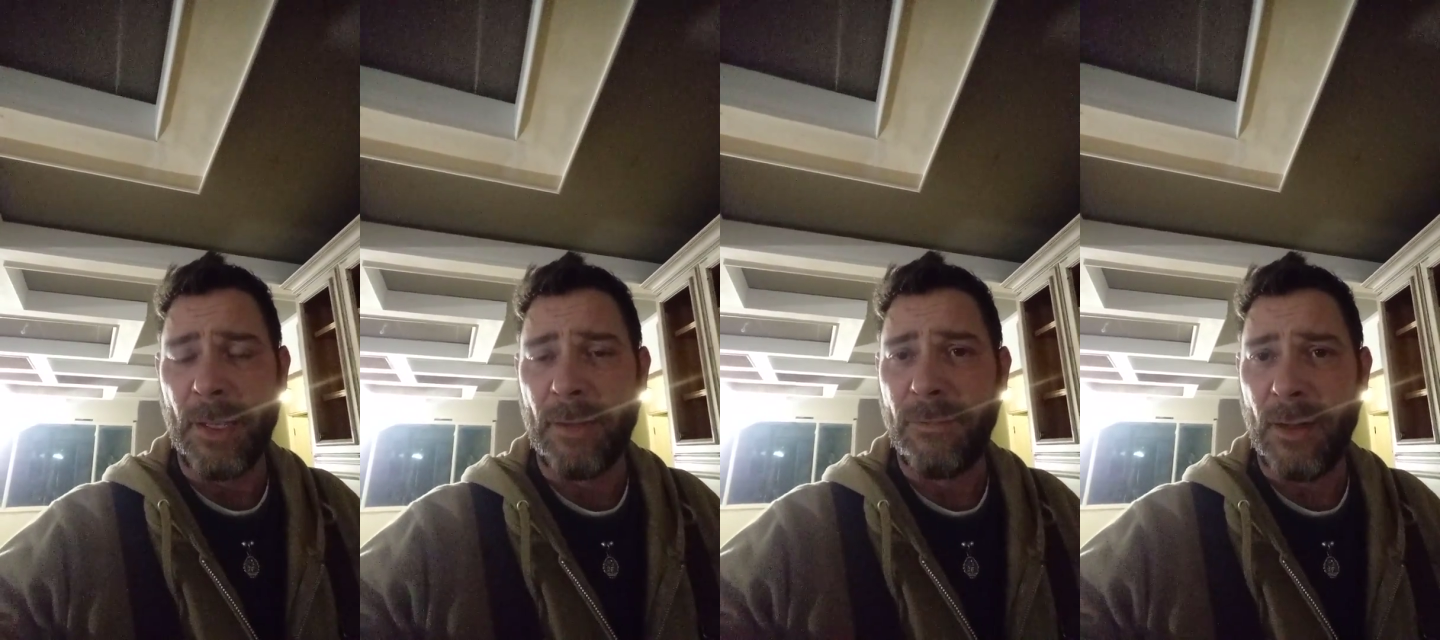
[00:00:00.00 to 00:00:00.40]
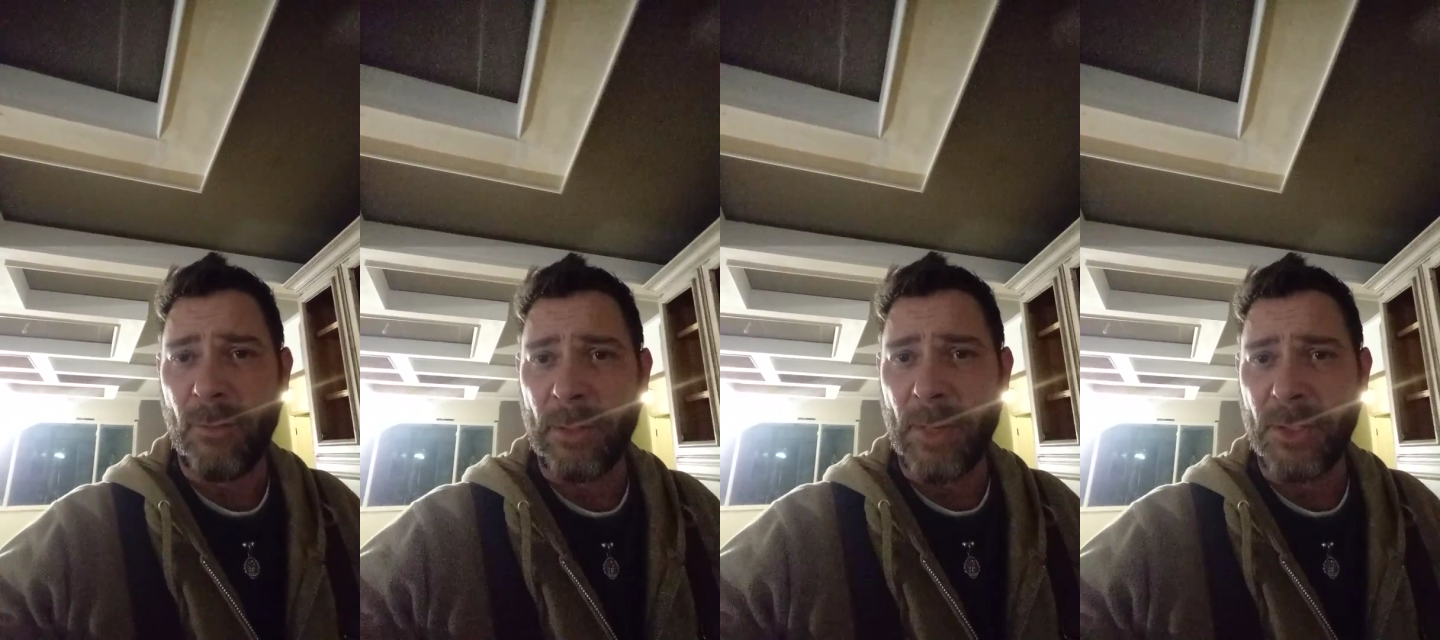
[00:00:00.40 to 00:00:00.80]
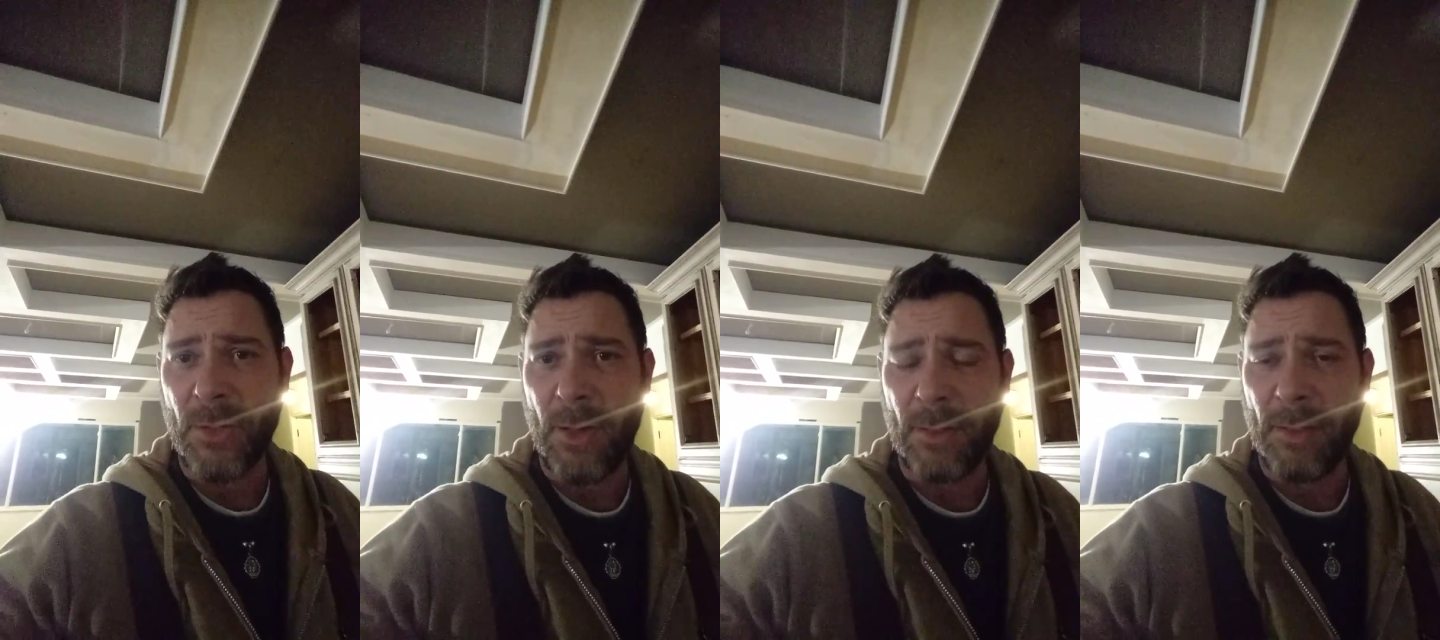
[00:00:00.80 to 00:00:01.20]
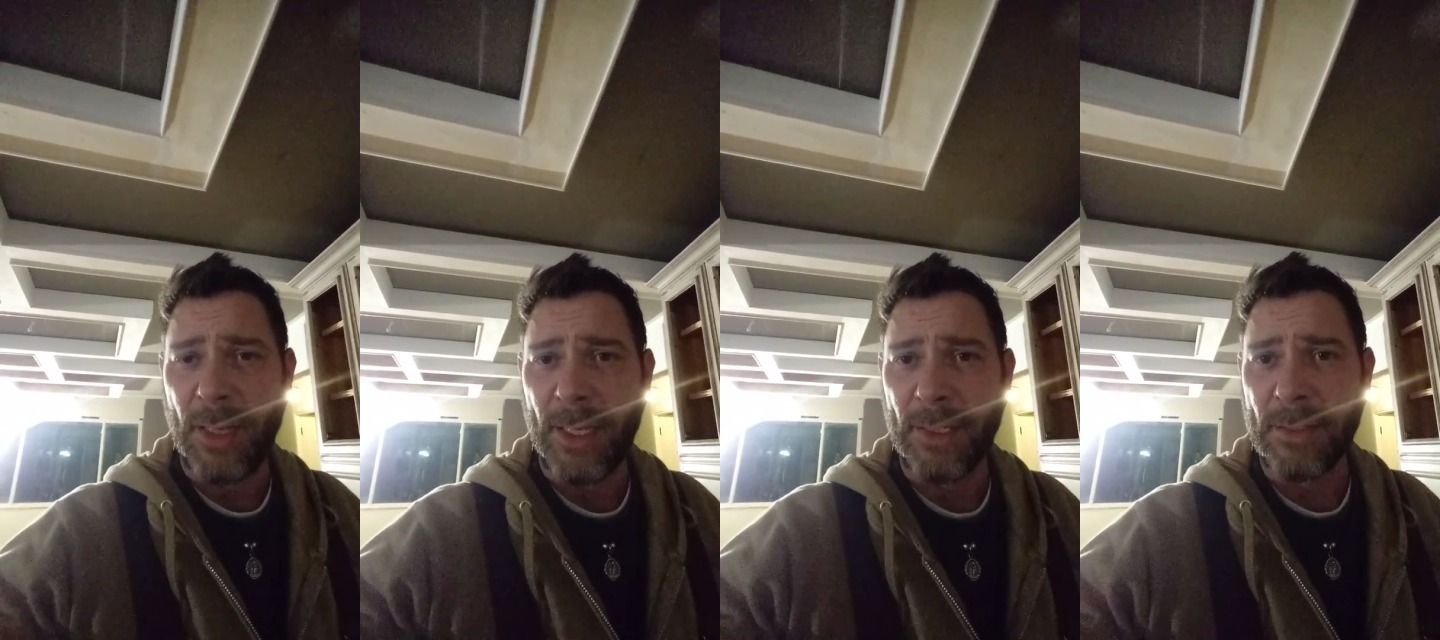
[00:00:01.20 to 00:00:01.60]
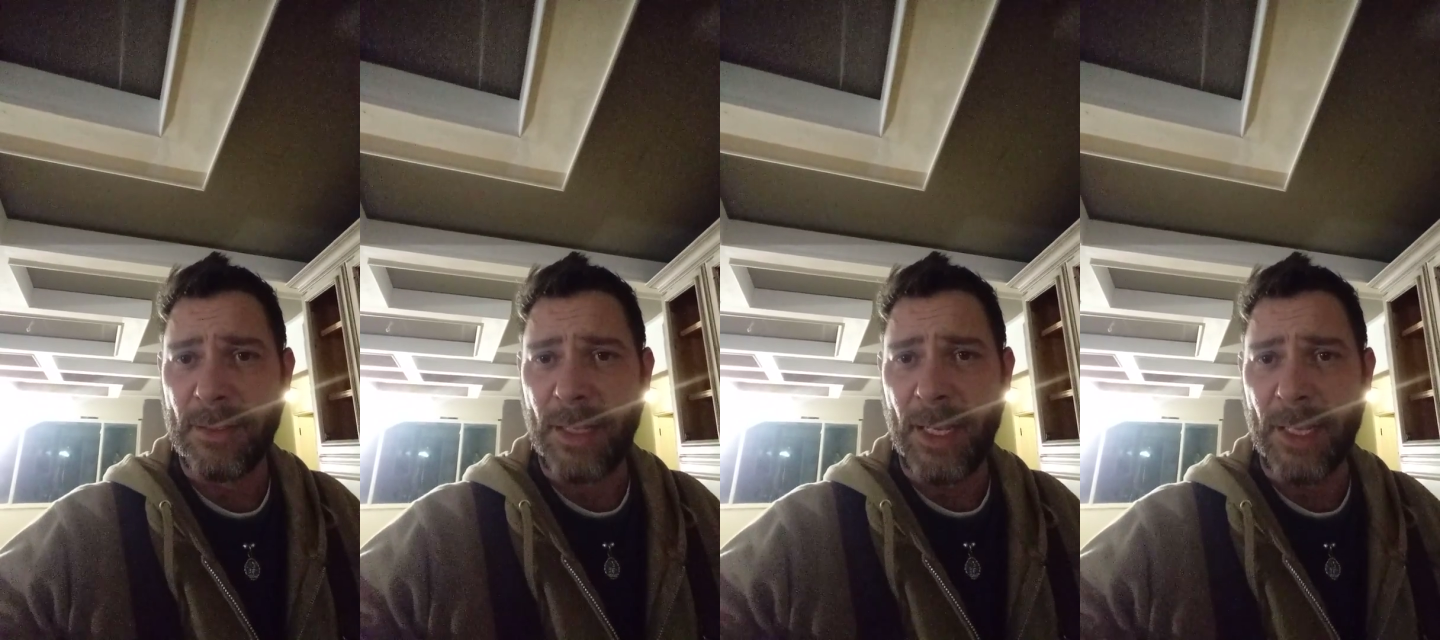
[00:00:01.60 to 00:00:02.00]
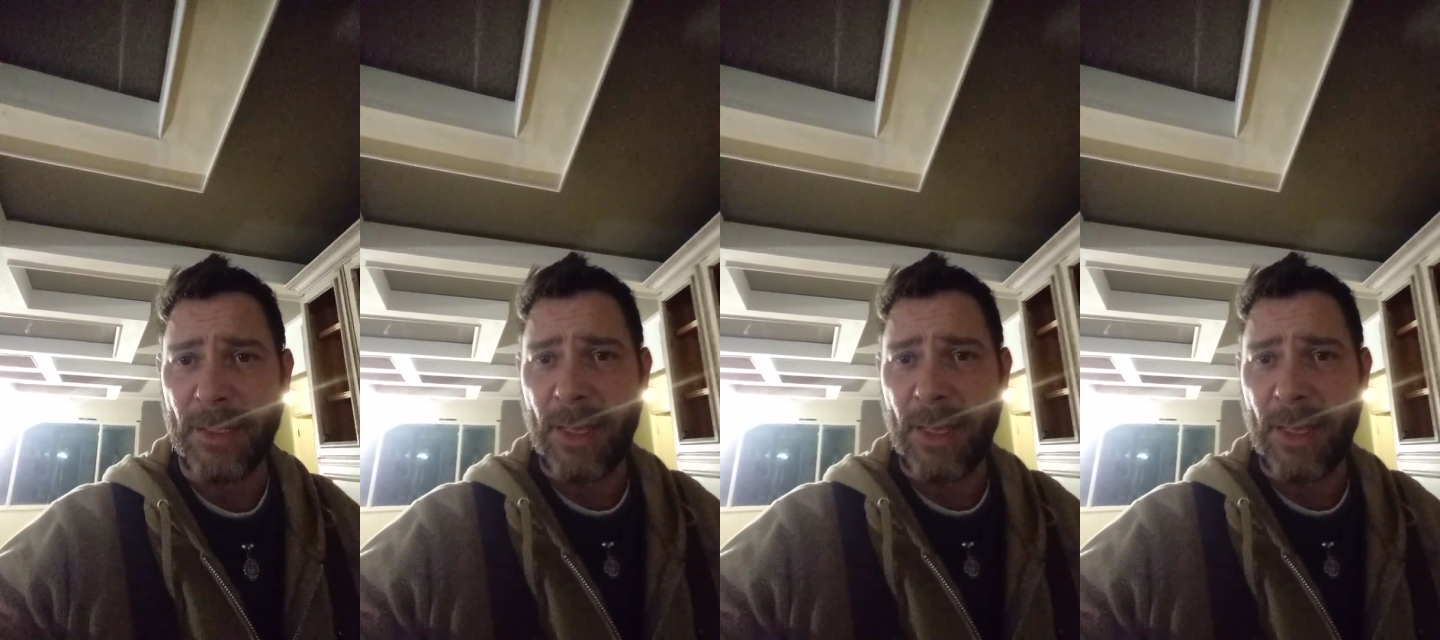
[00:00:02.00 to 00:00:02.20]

following my chalk lines, and